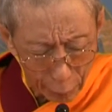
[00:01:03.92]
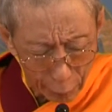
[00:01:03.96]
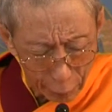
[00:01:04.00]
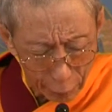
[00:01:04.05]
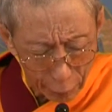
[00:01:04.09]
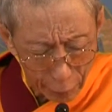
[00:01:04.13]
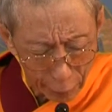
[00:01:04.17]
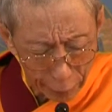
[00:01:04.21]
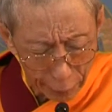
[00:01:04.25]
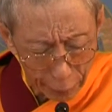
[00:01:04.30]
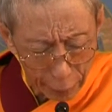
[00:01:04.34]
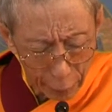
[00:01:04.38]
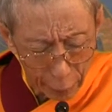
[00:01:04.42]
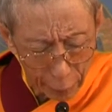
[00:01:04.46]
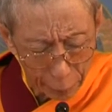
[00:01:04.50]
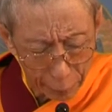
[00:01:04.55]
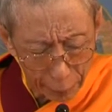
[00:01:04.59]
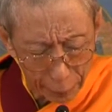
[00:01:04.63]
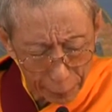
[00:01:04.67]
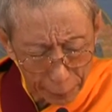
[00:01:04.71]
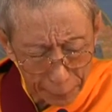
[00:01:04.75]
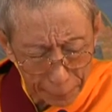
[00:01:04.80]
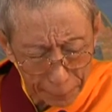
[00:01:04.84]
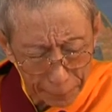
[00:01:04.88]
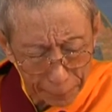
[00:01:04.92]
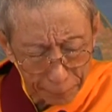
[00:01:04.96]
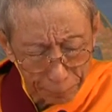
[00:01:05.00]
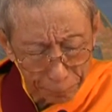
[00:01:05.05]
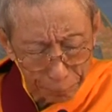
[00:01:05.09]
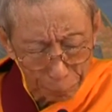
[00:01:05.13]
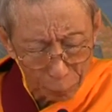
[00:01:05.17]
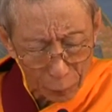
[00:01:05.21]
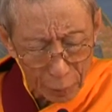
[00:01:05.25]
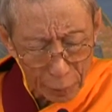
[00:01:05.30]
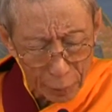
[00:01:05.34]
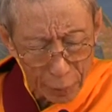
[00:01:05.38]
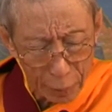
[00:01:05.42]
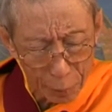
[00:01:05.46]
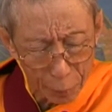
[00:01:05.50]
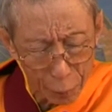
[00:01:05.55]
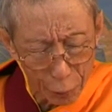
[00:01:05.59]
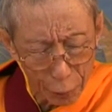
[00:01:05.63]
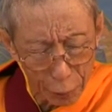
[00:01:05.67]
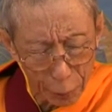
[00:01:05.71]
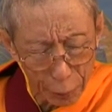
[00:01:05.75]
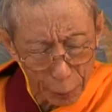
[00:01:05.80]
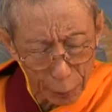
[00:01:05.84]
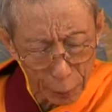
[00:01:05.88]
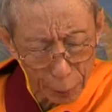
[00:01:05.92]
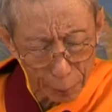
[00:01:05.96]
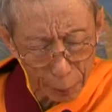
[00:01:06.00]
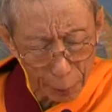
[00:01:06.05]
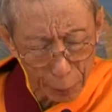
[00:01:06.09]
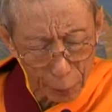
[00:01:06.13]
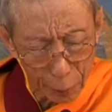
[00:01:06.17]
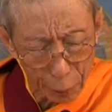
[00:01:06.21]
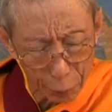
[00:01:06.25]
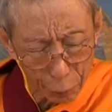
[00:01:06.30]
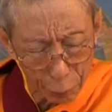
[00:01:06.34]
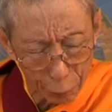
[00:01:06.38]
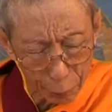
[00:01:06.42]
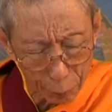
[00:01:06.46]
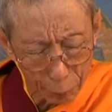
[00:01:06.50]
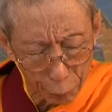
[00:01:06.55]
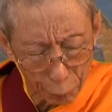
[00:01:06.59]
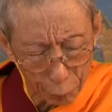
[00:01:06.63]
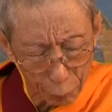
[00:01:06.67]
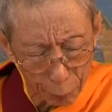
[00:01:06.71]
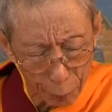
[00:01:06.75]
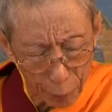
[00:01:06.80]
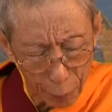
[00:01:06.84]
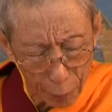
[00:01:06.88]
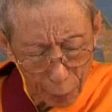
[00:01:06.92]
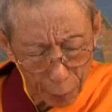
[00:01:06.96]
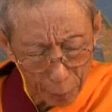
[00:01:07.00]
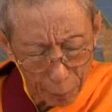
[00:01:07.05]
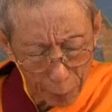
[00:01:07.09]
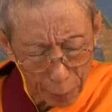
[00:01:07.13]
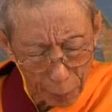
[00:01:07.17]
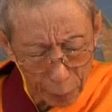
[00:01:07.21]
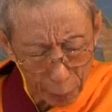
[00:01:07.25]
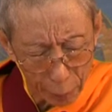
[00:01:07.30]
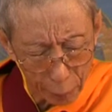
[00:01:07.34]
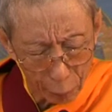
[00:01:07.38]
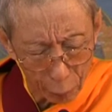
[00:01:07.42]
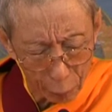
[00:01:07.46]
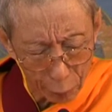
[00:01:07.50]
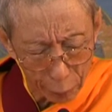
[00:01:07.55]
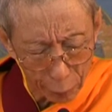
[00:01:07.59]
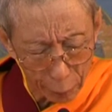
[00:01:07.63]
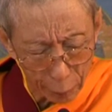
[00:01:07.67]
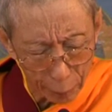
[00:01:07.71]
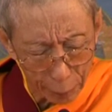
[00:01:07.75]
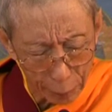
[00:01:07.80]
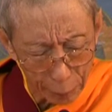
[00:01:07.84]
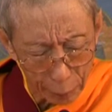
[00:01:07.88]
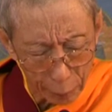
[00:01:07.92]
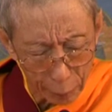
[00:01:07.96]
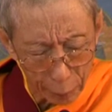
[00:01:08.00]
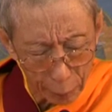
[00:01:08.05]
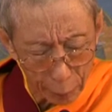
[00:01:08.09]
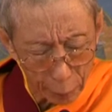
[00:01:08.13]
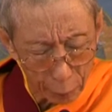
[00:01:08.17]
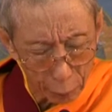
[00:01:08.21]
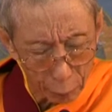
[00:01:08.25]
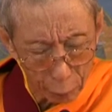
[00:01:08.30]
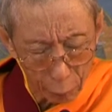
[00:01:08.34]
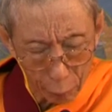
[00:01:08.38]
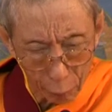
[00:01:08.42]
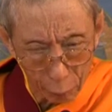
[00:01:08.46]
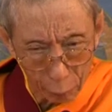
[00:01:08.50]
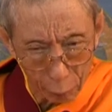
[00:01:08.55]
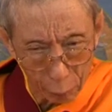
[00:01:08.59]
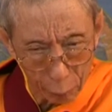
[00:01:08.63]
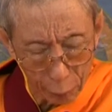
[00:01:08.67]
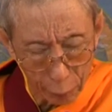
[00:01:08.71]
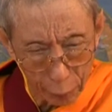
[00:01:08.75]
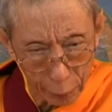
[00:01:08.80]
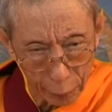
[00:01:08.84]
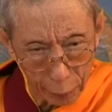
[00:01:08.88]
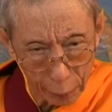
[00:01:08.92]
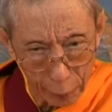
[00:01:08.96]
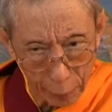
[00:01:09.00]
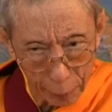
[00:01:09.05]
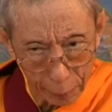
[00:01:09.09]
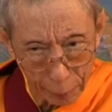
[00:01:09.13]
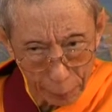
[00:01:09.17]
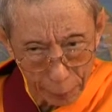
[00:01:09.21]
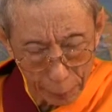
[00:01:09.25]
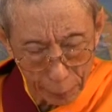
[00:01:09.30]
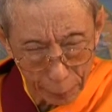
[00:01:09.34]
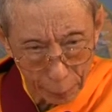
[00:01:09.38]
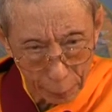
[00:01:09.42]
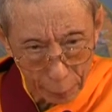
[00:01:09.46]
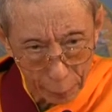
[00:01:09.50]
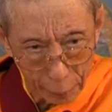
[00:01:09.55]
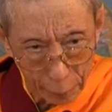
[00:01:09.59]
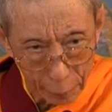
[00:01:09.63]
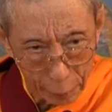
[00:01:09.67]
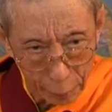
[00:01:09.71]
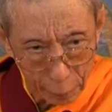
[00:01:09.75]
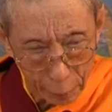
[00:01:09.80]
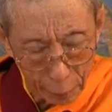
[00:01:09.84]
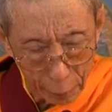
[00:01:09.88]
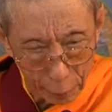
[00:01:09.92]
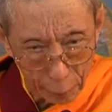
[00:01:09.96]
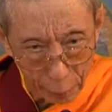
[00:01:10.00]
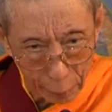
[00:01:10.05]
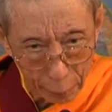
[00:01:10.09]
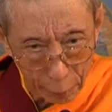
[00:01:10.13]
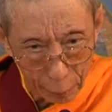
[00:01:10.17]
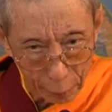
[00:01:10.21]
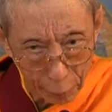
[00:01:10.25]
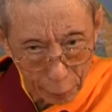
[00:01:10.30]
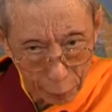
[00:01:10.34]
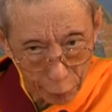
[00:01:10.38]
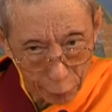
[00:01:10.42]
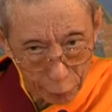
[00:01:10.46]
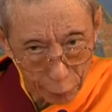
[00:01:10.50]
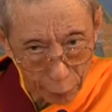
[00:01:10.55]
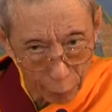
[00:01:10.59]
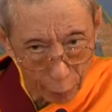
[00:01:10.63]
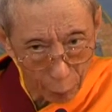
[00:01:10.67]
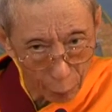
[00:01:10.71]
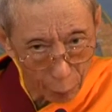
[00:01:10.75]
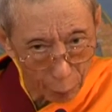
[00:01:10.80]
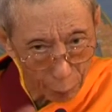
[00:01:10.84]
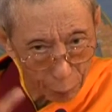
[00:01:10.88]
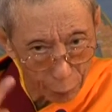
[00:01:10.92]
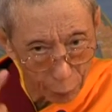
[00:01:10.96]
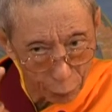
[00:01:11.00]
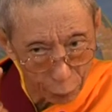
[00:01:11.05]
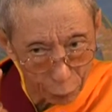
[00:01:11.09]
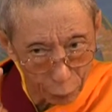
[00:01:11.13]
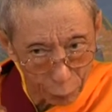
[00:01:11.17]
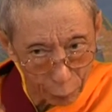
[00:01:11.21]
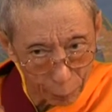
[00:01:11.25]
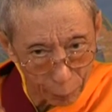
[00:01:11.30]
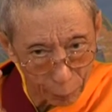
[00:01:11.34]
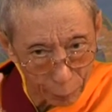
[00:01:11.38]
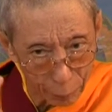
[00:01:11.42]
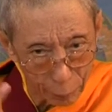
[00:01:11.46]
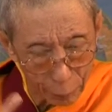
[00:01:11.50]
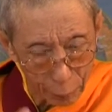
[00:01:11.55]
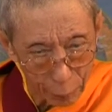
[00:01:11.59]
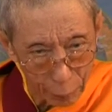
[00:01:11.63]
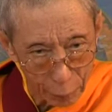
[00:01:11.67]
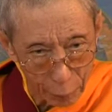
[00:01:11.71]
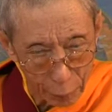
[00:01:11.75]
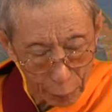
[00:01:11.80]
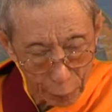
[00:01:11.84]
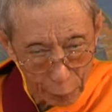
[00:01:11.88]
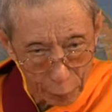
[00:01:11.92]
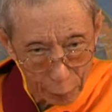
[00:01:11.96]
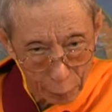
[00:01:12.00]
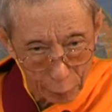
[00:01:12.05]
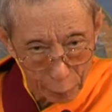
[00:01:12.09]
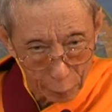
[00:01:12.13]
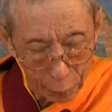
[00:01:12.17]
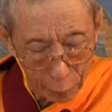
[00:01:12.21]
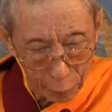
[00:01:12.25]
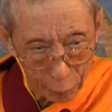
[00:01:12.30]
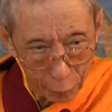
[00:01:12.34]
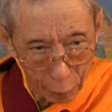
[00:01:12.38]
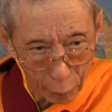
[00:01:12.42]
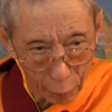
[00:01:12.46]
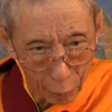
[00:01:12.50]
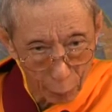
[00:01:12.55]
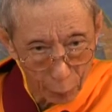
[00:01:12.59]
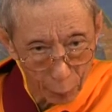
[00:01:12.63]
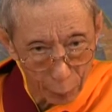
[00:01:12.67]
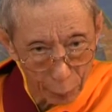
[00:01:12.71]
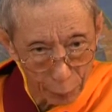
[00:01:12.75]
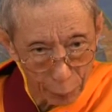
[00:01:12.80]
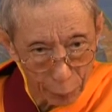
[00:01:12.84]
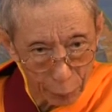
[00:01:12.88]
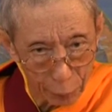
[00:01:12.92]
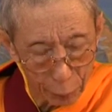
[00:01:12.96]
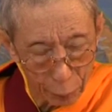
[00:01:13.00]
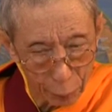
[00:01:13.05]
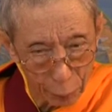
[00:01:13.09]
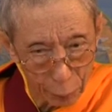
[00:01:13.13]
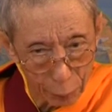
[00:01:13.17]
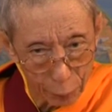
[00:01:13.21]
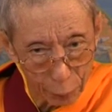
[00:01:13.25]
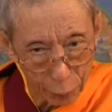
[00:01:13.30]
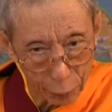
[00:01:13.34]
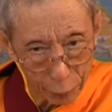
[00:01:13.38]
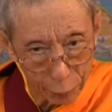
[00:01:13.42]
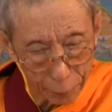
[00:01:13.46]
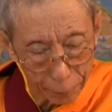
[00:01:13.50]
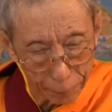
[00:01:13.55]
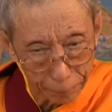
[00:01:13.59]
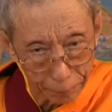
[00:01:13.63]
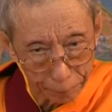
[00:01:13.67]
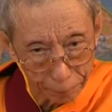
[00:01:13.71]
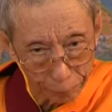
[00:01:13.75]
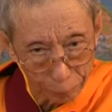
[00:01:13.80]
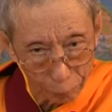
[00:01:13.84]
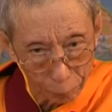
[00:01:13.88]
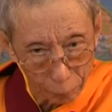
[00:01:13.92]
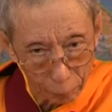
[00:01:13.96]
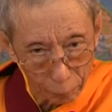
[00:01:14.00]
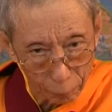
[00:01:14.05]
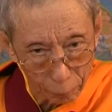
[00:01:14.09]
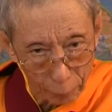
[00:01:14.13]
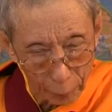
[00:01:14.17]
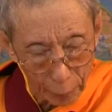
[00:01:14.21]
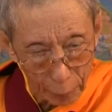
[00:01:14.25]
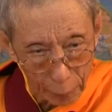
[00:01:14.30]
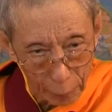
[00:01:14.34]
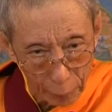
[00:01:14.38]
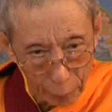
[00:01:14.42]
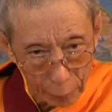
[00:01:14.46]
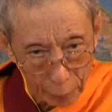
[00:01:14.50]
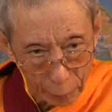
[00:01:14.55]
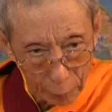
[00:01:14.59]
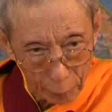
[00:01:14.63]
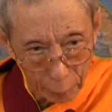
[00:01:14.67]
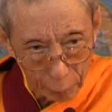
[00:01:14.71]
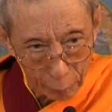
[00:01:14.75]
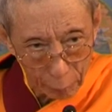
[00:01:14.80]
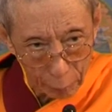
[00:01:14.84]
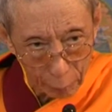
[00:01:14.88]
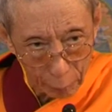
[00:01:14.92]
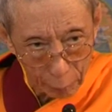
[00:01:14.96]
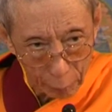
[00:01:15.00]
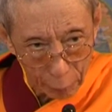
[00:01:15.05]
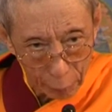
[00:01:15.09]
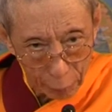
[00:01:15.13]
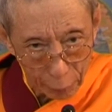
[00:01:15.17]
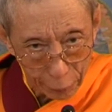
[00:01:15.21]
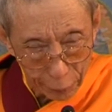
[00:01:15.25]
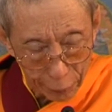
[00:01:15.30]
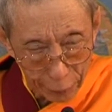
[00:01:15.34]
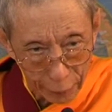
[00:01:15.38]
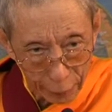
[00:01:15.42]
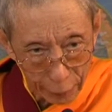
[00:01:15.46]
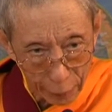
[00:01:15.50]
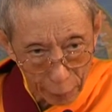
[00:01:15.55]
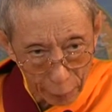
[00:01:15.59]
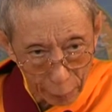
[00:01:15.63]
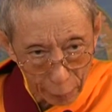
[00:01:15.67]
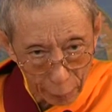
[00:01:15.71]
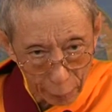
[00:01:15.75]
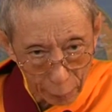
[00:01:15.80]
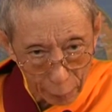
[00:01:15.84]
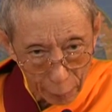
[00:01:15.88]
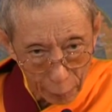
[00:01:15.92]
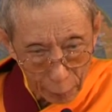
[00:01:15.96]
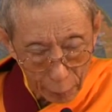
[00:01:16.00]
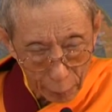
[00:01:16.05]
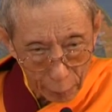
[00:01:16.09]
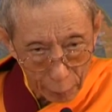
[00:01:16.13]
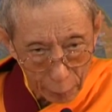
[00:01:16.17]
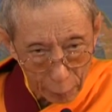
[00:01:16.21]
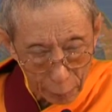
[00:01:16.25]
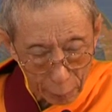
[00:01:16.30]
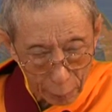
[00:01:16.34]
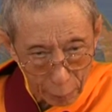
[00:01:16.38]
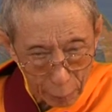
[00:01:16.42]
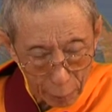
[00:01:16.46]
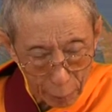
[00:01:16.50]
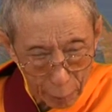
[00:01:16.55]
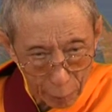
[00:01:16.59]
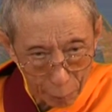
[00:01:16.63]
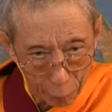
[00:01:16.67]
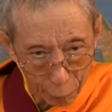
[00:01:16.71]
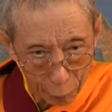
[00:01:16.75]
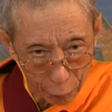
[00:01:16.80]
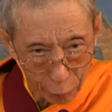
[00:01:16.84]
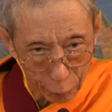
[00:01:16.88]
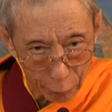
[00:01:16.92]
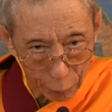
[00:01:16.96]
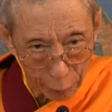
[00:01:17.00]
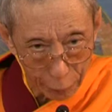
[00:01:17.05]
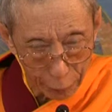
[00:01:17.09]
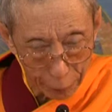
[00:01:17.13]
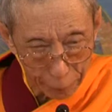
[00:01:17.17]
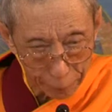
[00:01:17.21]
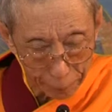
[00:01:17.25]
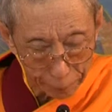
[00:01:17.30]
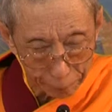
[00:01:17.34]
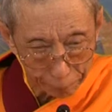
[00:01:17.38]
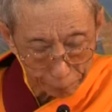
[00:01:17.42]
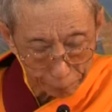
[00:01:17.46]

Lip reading: Just having temporary liberation from particular suffering, not good enough. This is our wisdom. This is our wisdom, you know. Seeking temporary